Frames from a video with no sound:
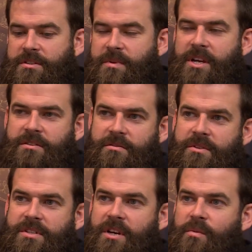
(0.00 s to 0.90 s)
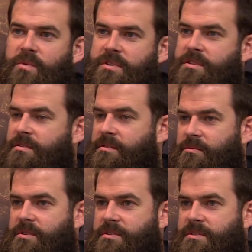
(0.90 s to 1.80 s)
that we had to do this time was
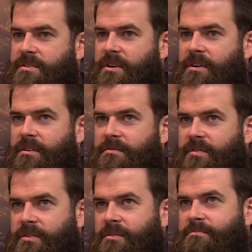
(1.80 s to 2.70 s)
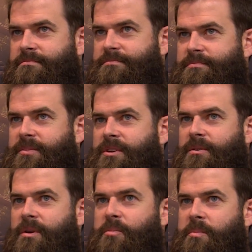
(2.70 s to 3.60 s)
to
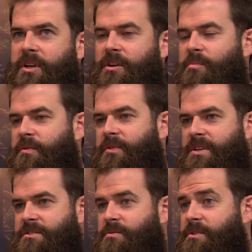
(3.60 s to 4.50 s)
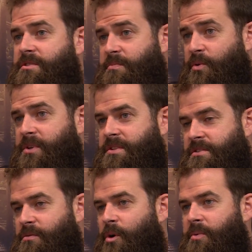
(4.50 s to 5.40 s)
implement a number of things in order to support these
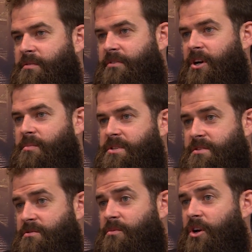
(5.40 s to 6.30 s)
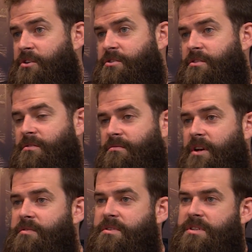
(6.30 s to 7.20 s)
new open environments, these new larger
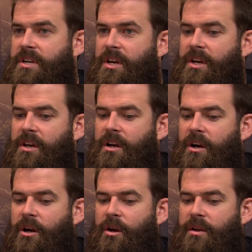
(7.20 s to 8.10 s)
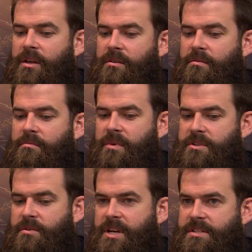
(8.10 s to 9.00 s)
levels. In
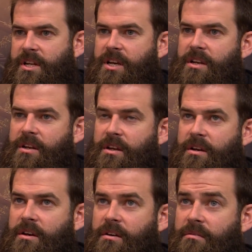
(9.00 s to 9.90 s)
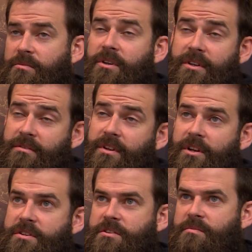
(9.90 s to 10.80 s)
Metro Last Light,
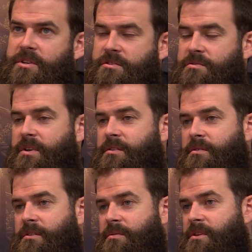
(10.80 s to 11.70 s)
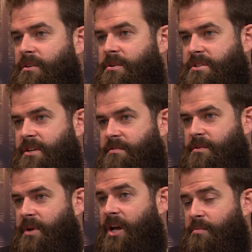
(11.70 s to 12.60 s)
and also Metro 2033, the largest level
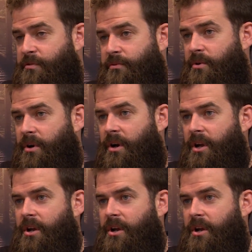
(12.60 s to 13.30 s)
that we had before